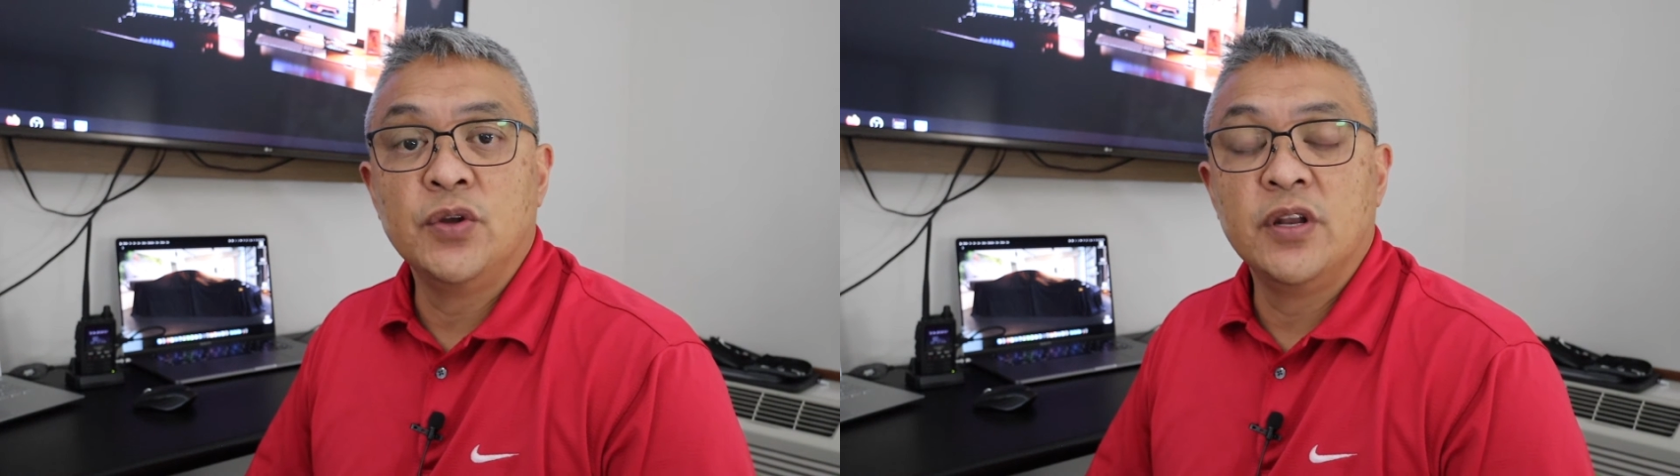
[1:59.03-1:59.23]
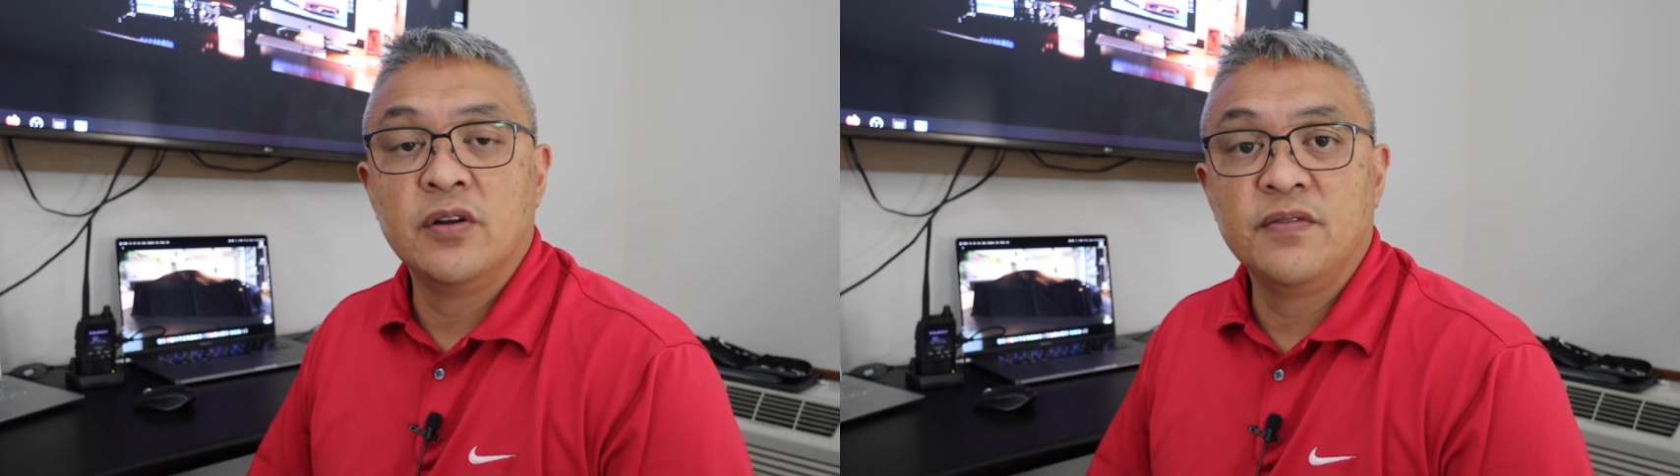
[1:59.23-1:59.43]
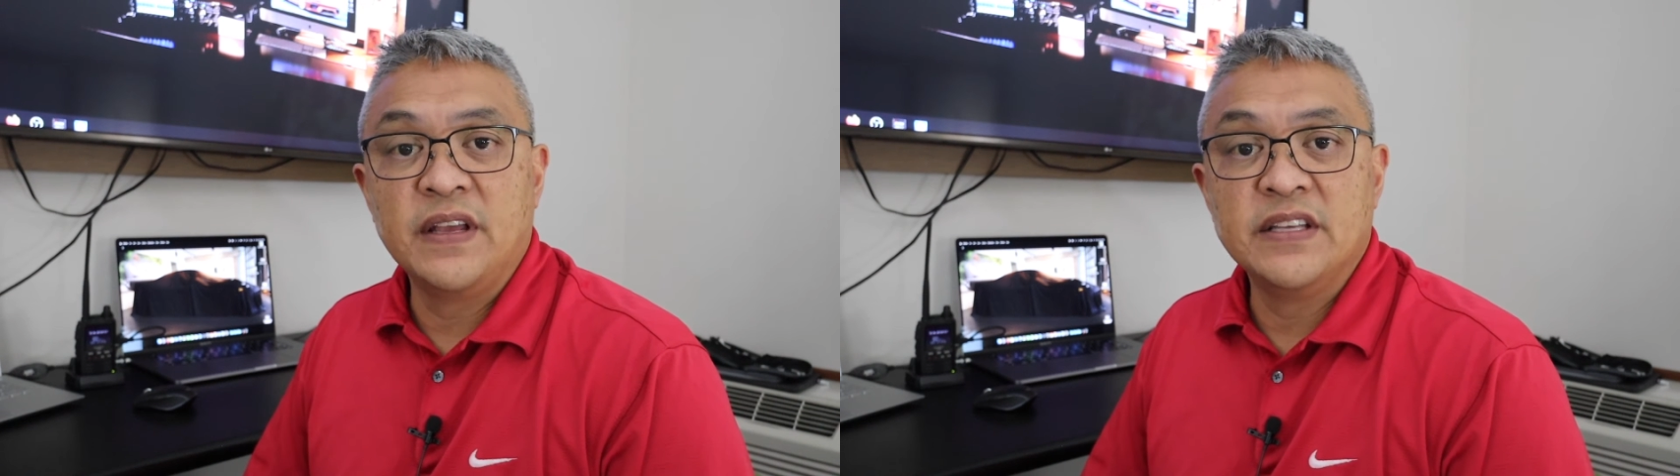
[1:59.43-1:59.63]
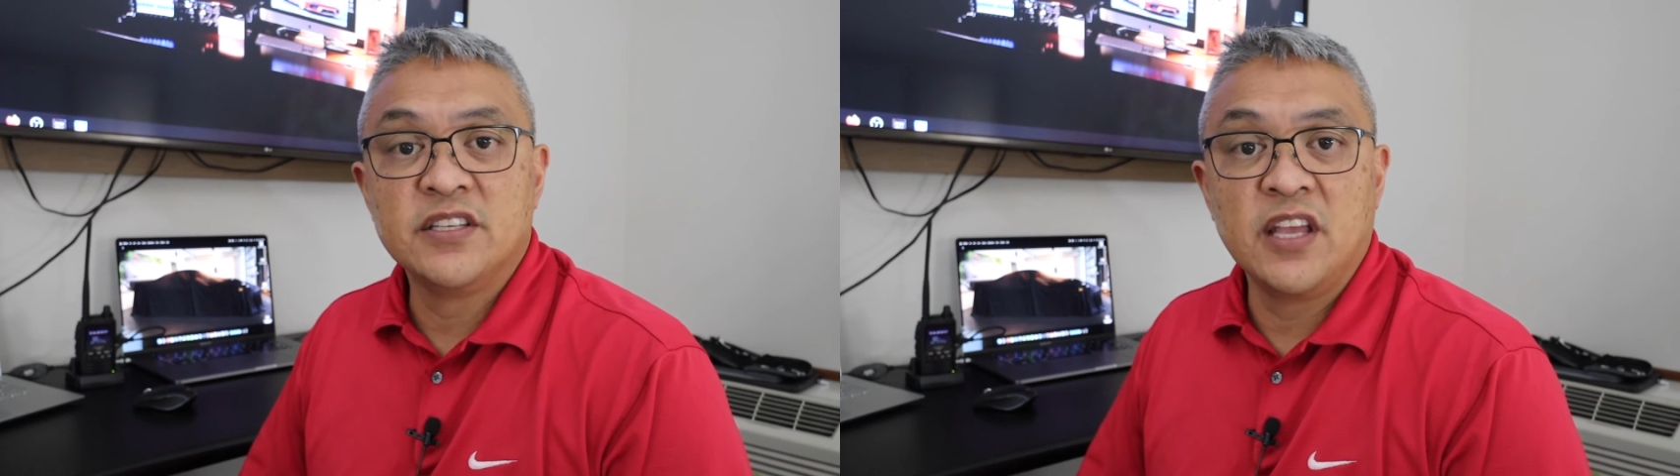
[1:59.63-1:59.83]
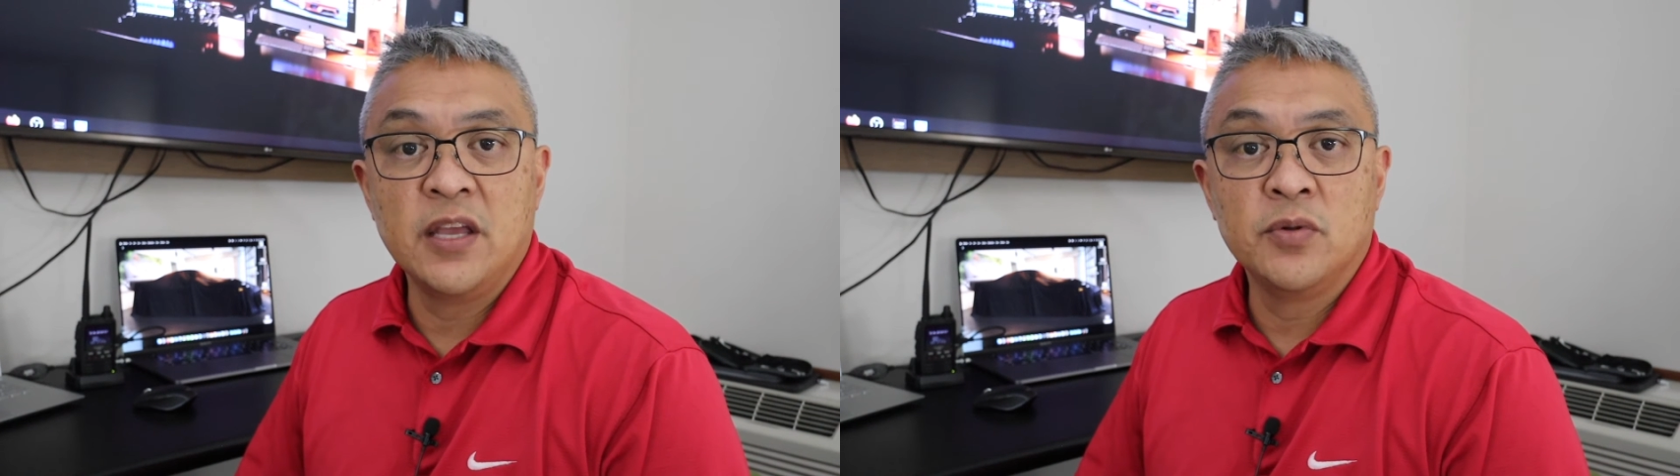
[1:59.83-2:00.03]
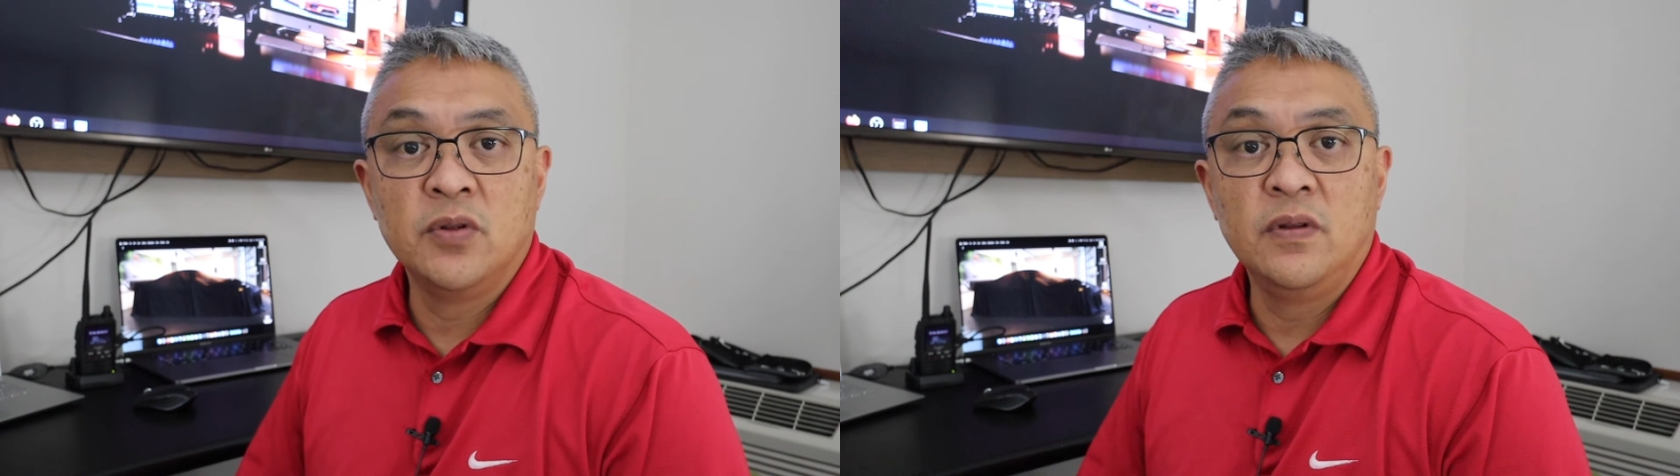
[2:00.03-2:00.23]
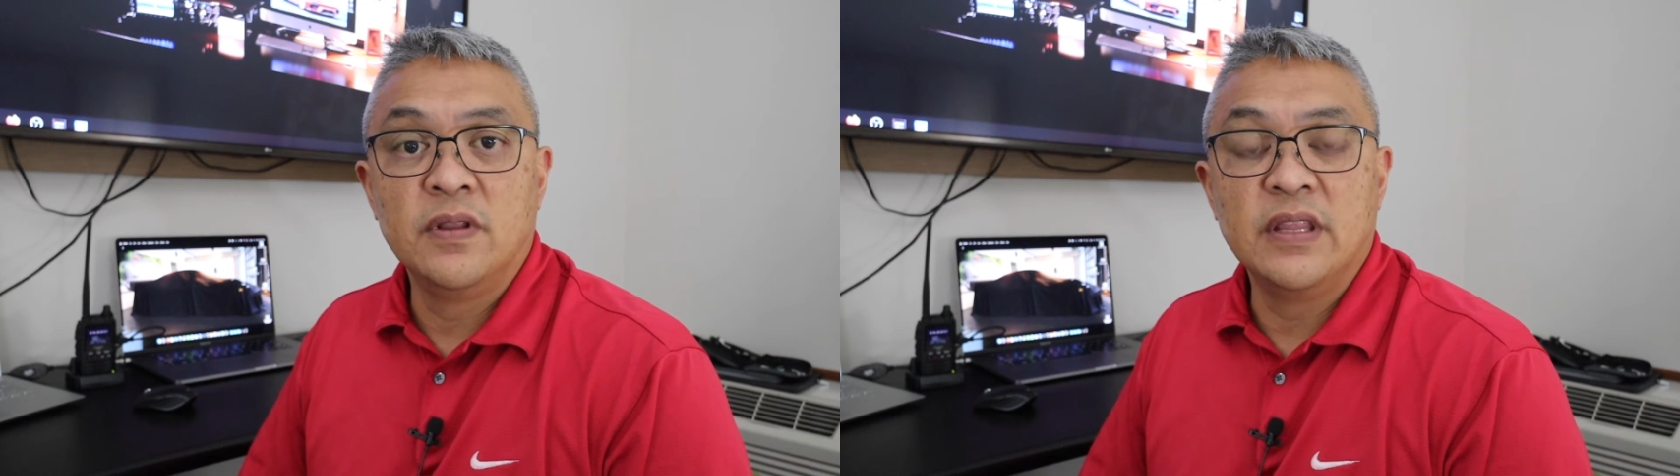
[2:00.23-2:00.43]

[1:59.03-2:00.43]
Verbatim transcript: interface cable,